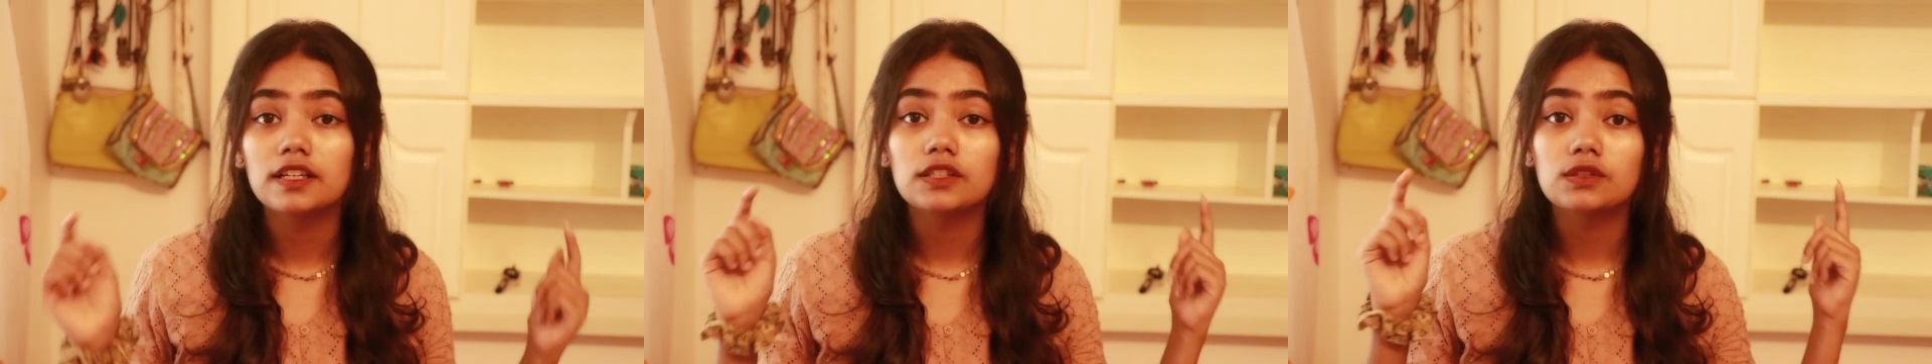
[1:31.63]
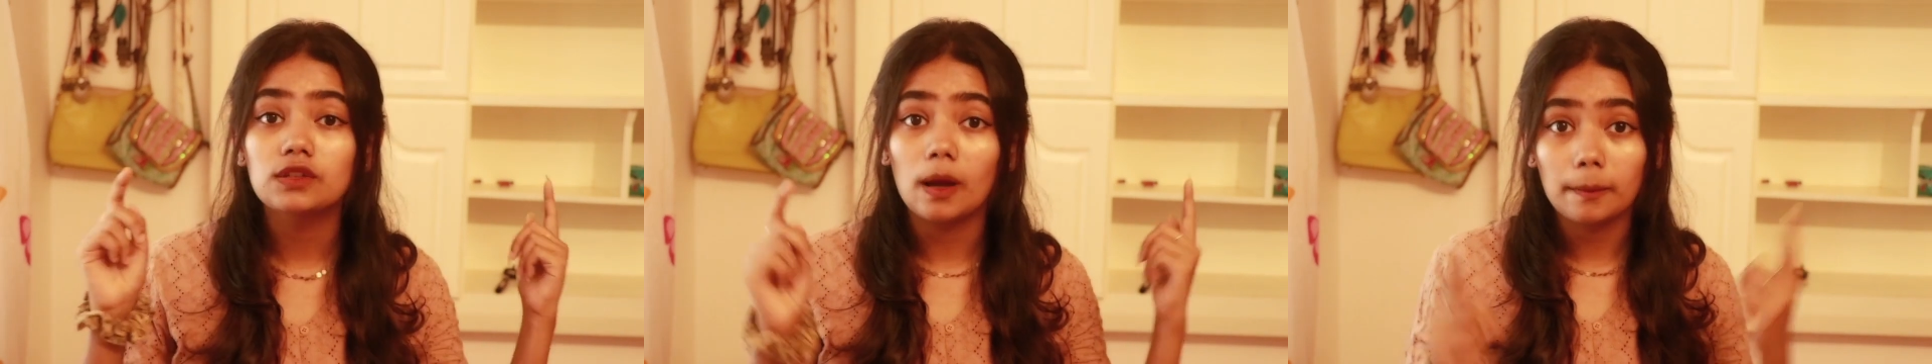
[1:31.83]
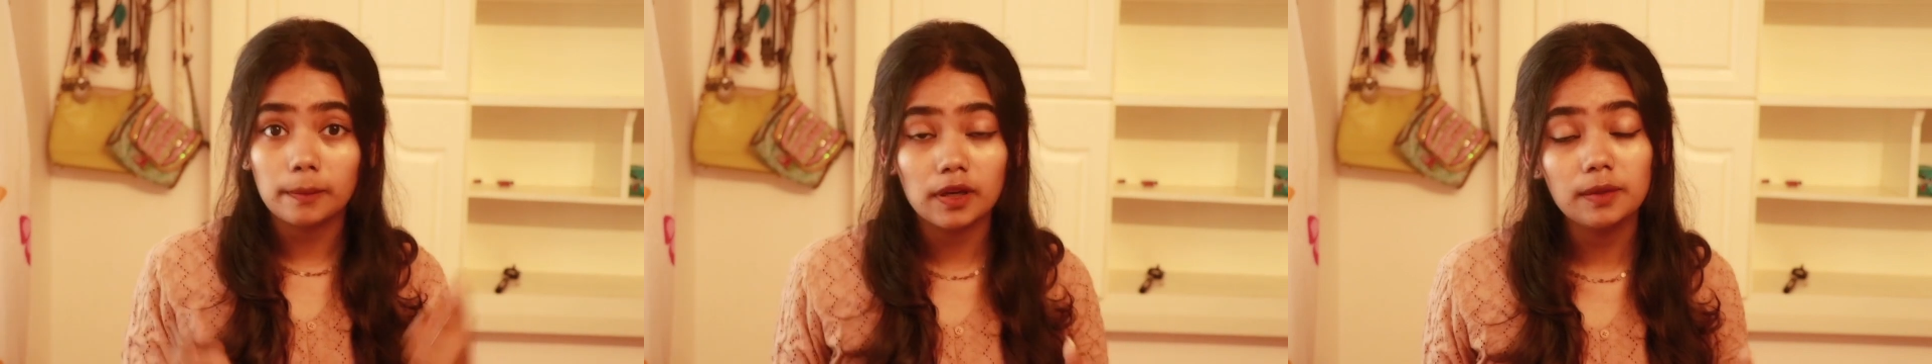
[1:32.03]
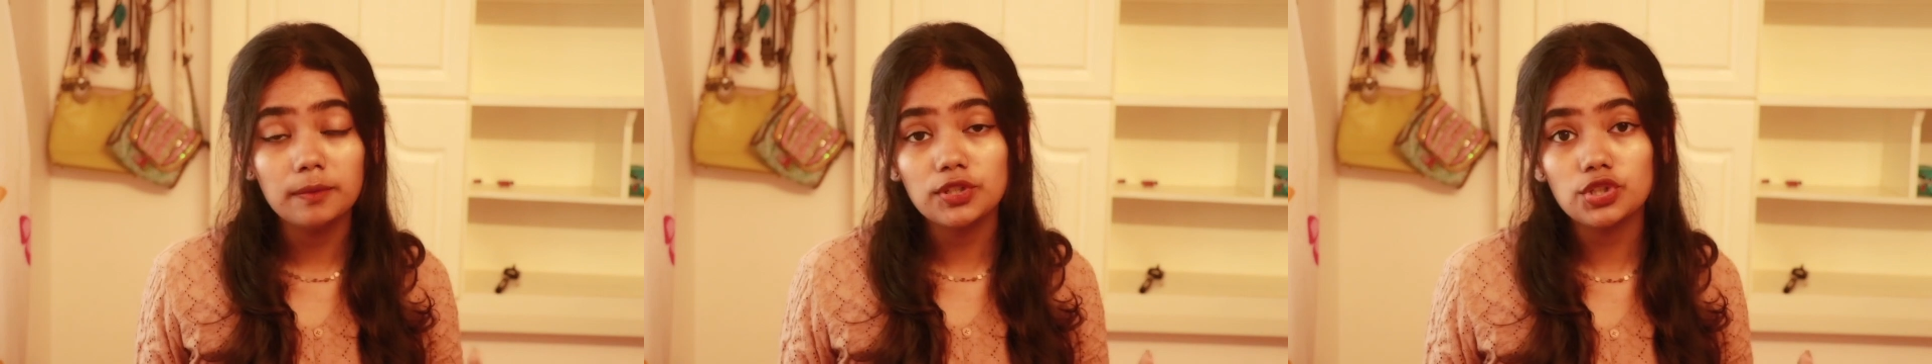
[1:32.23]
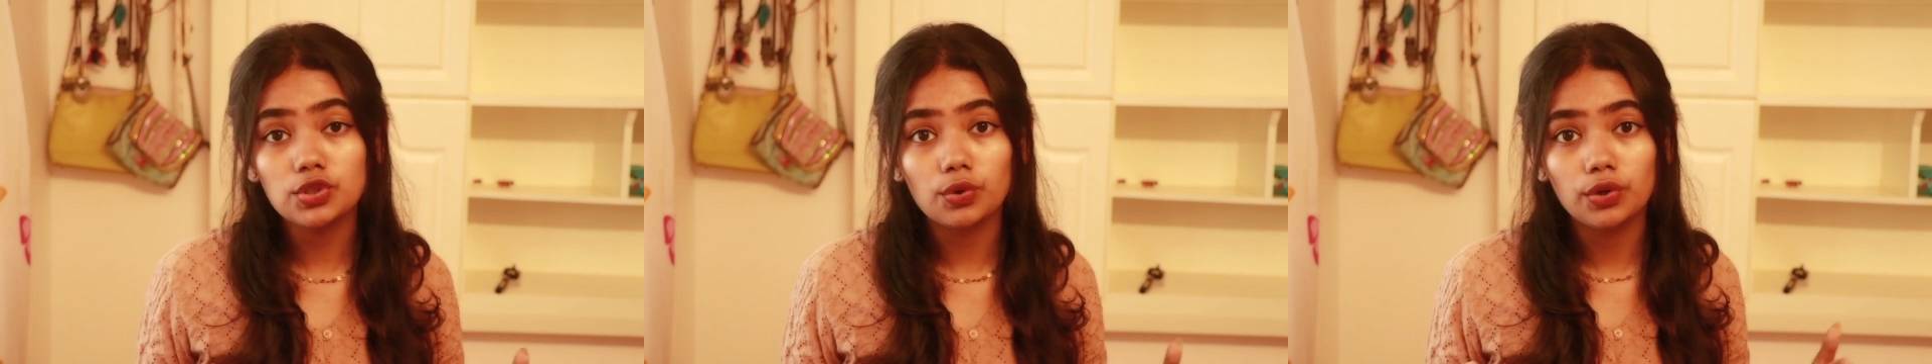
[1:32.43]
So I'm going to
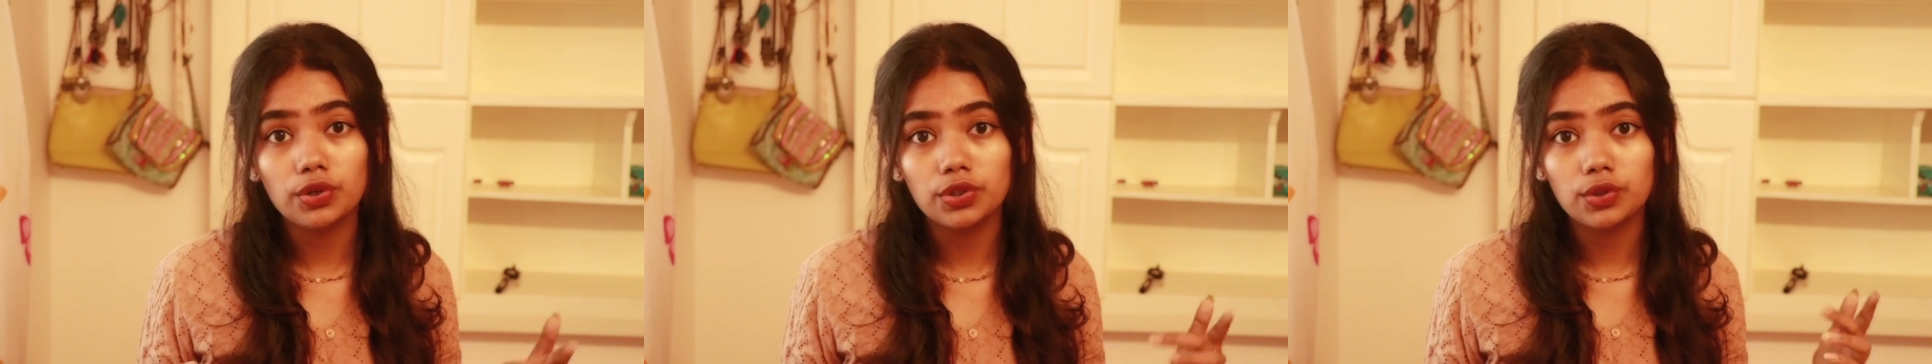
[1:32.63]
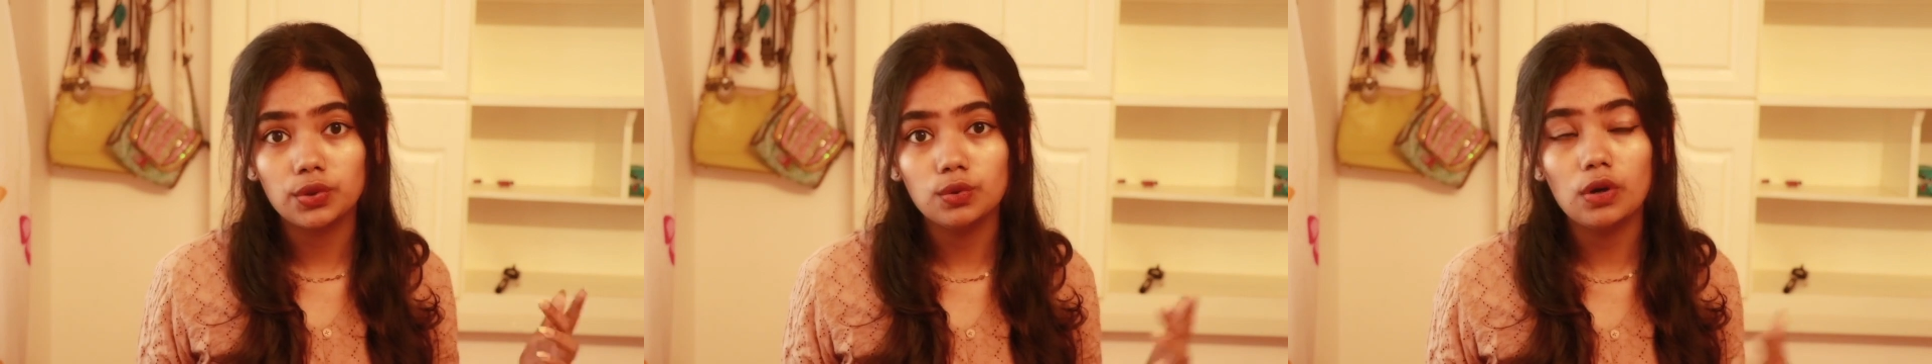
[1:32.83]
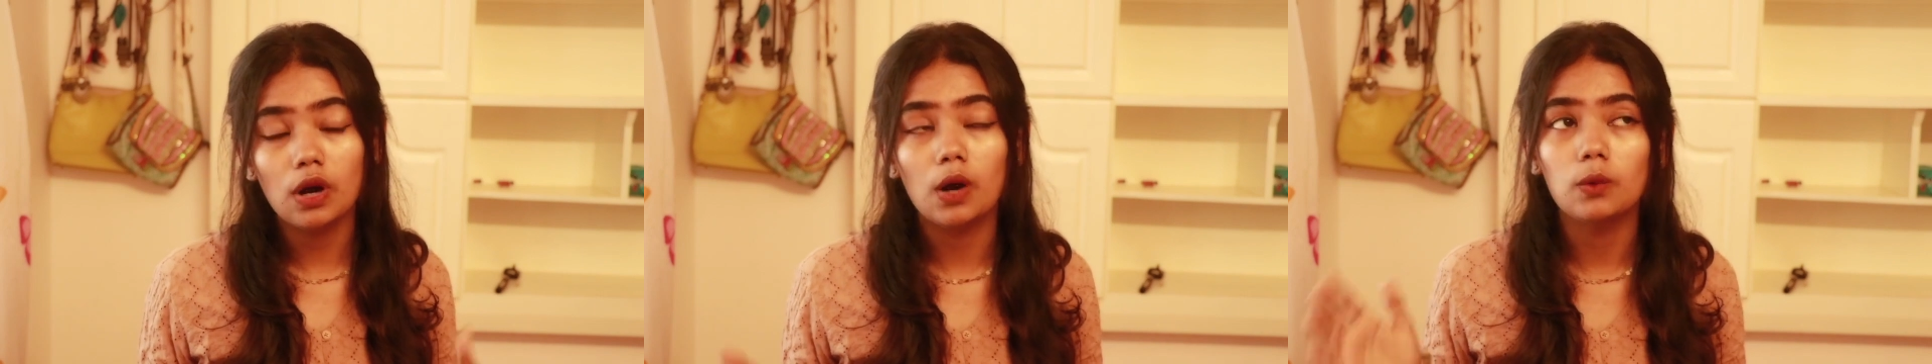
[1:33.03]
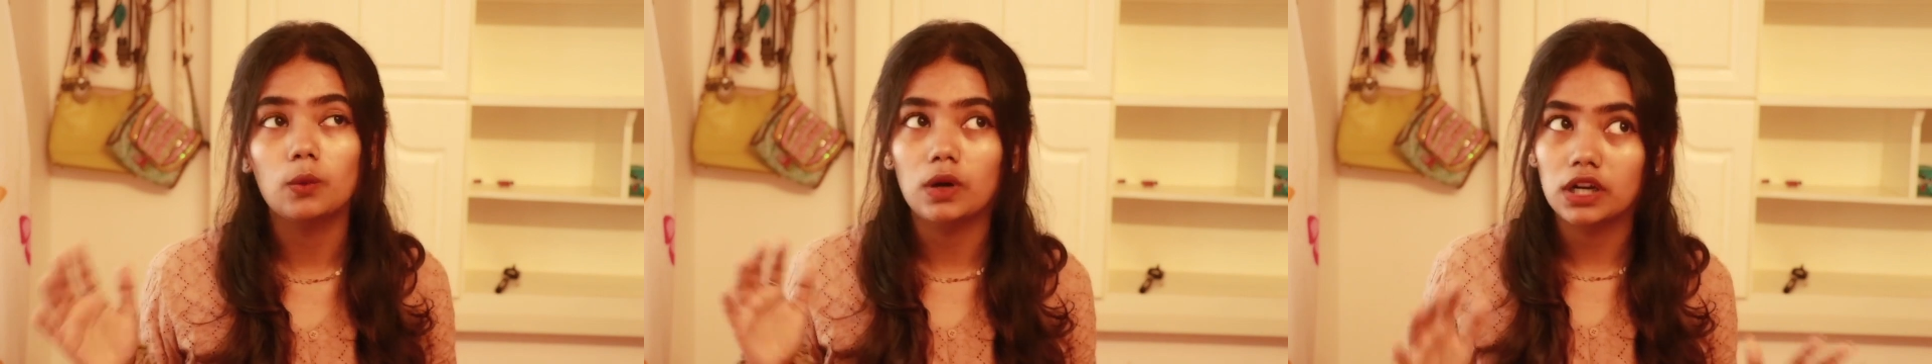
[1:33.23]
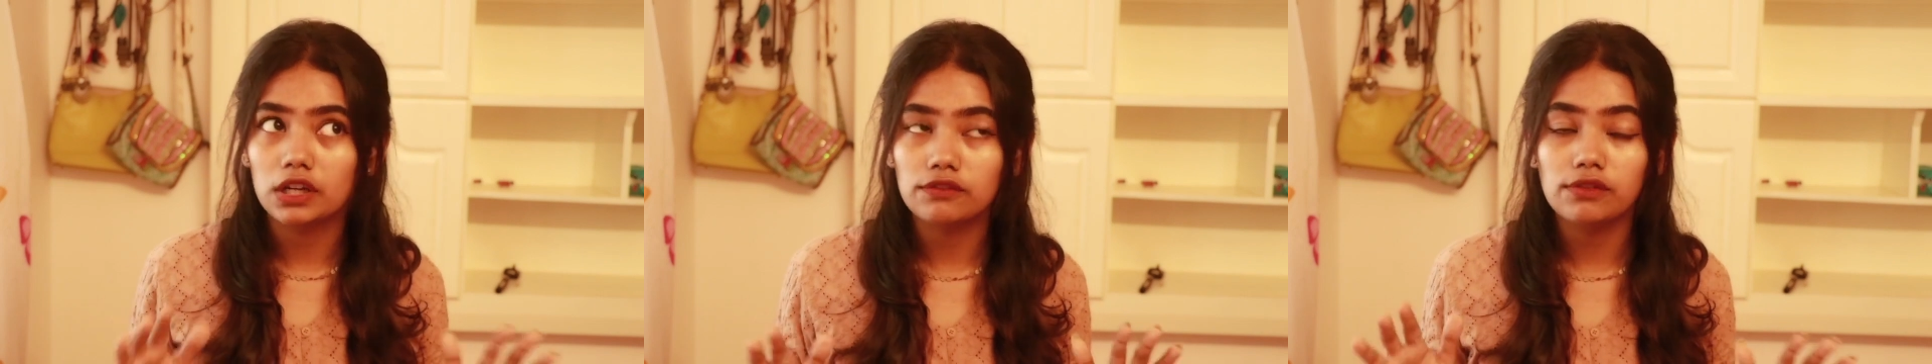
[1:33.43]
be showing you a
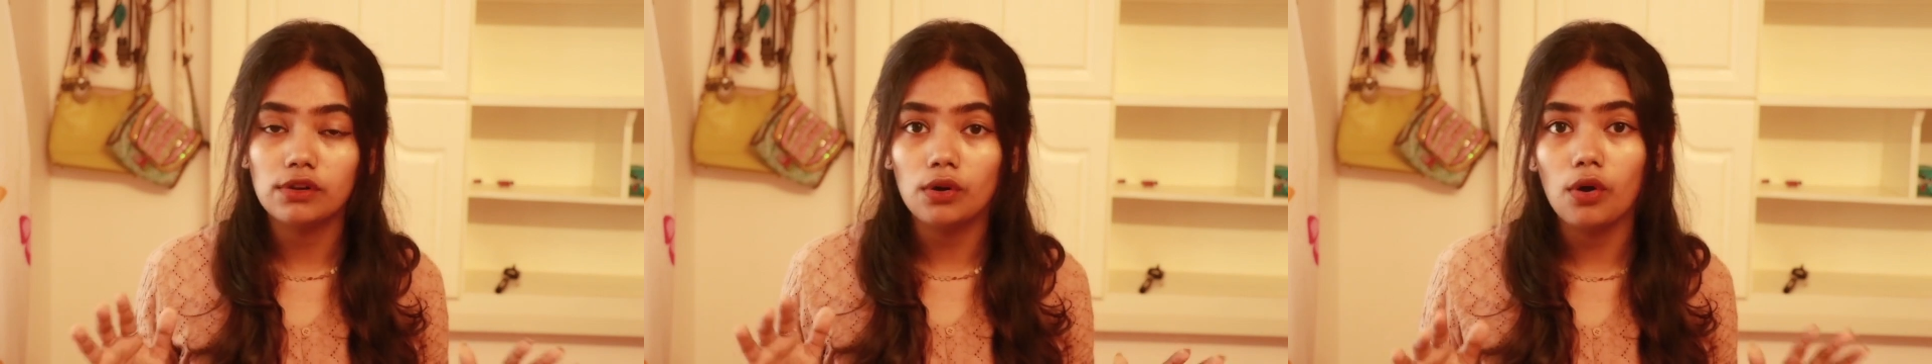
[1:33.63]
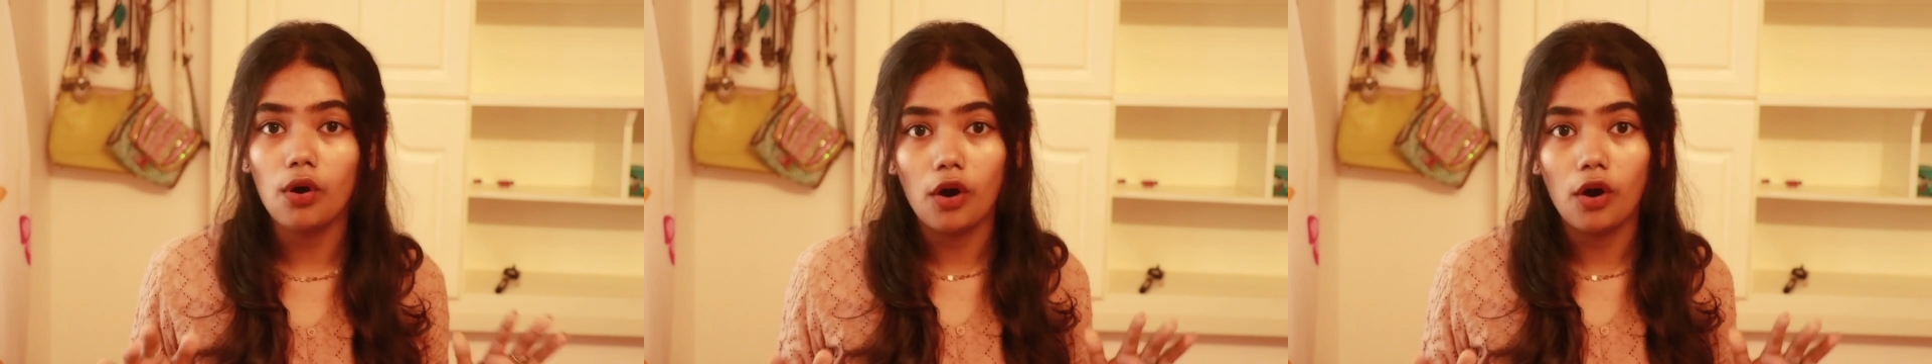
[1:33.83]
workflow